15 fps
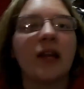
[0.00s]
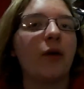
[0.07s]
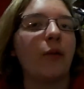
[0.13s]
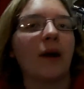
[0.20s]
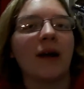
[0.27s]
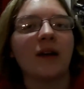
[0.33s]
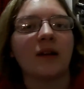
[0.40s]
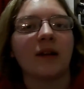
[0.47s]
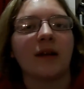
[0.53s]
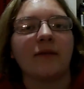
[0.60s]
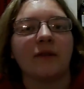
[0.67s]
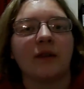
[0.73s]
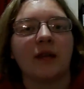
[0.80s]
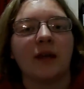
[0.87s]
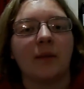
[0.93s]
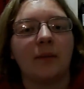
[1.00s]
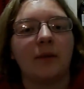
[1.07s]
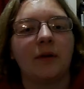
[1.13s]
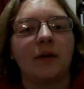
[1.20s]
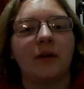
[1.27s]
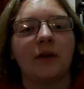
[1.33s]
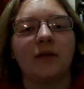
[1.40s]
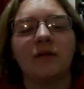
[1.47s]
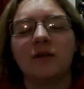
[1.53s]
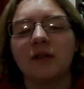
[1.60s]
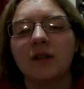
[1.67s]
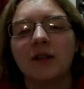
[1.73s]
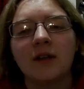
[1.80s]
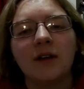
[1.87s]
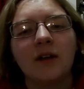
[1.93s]
way to level up.
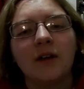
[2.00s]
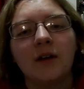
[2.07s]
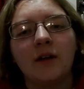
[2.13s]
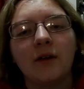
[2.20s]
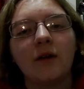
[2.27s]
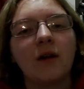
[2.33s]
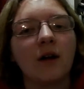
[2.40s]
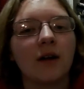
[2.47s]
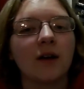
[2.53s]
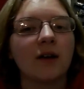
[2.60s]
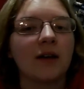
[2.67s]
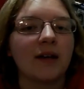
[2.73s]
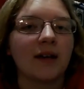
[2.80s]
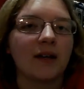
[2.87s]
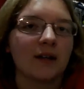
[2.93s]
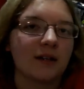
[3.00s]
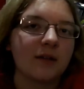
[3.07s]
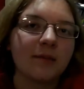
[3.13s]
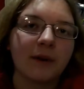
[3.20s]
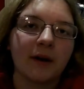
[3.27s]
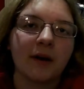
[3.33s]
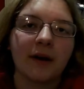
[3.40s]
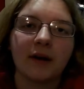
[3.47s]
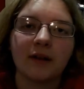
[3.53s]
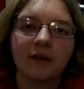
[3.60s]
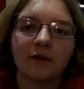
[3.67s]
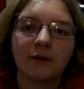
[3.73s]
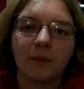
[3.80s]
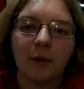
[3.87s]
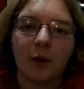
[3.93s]
You're not gonna get experience
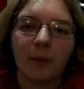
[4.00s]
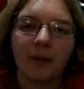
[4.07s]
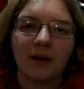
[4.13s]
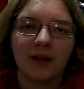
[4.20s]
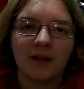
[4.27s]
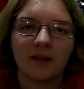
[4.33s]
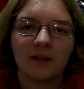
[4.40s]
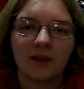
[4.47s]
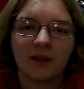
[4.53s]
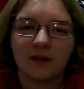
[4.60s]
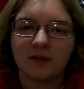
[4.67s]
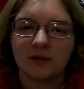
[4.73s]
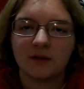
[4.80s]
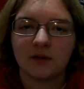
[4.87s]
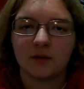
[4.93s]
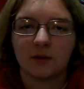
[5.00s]
from opening things